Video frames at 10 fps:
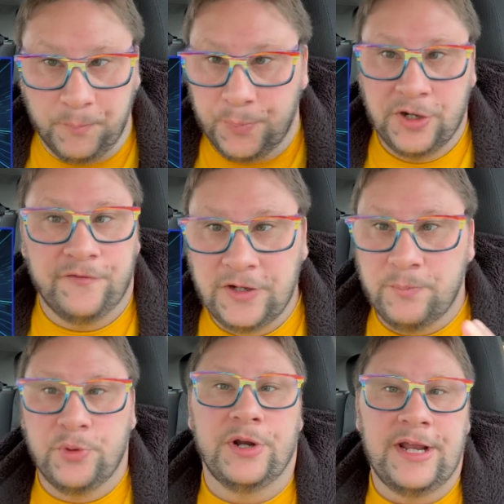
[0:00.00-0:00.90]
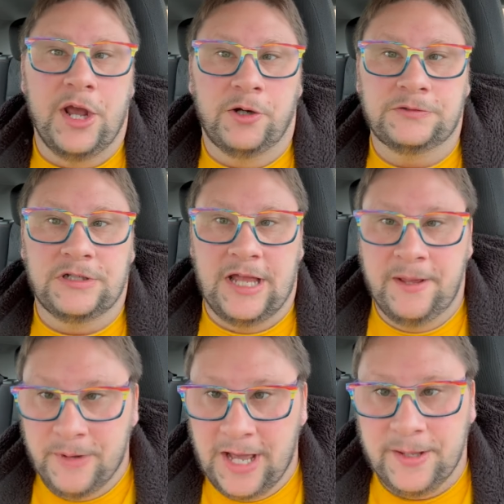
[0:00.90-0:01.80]
Perfect burrito,
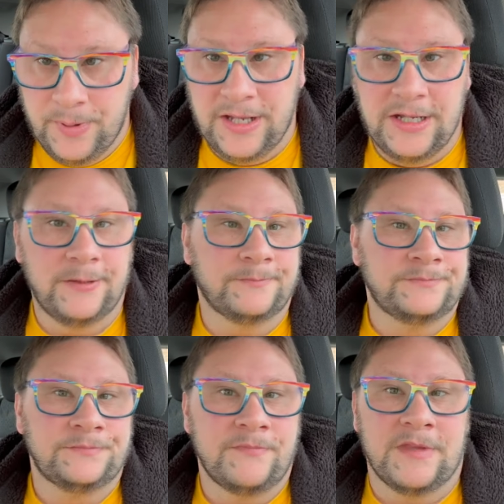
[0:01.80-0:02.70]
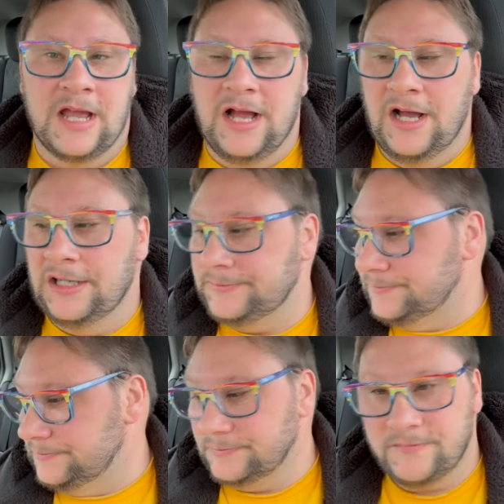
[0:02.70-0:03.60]
in my opinion.
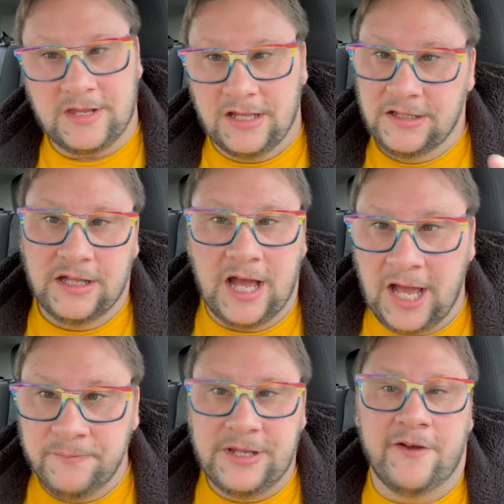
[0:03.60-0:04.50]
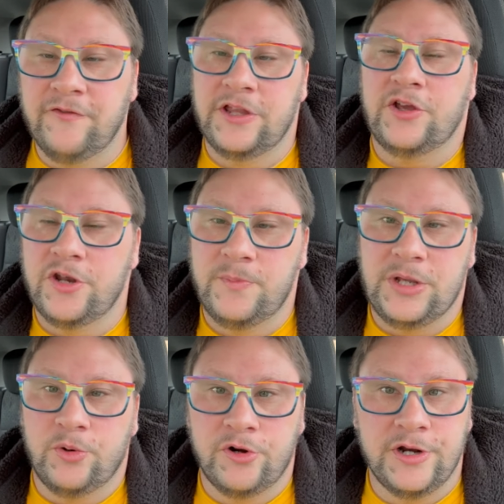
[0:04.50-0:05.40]
I'm definitely going to be
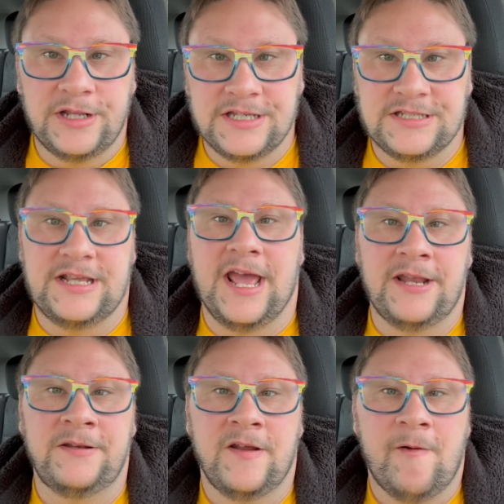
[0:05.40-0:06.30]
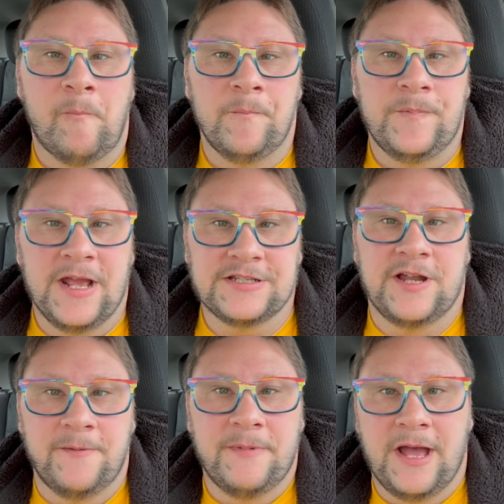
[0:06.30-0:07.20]
ordering this again next
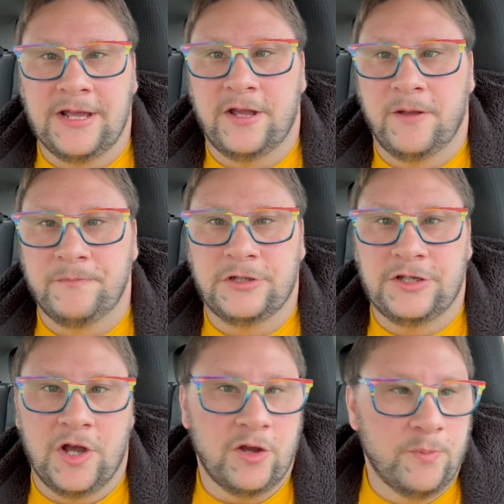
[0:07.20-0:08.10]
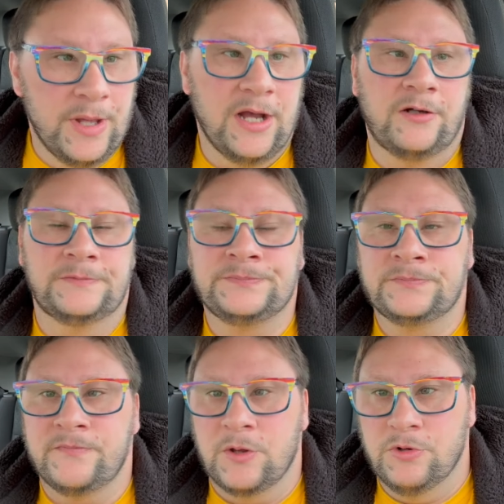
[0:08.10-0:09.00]
time I come to Taco Bell,
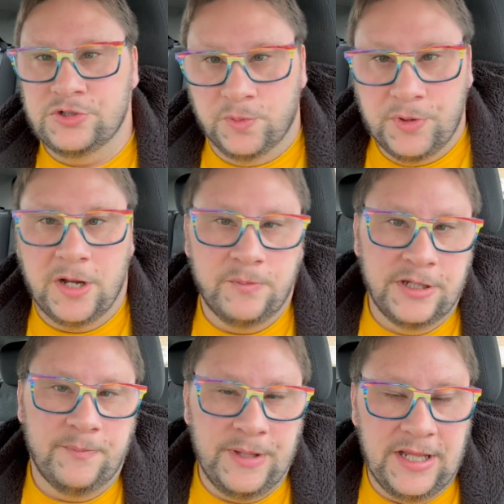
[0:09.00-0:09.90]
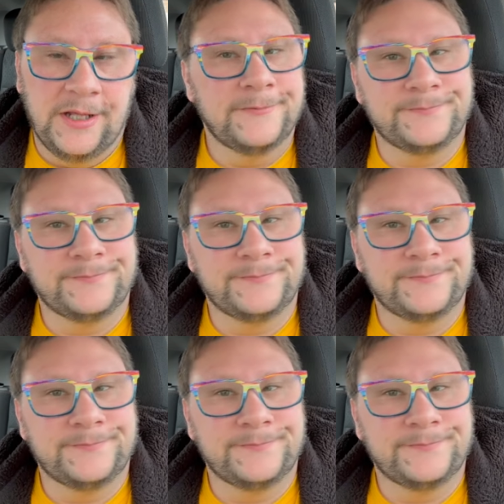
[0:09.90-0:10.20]
which will probably be,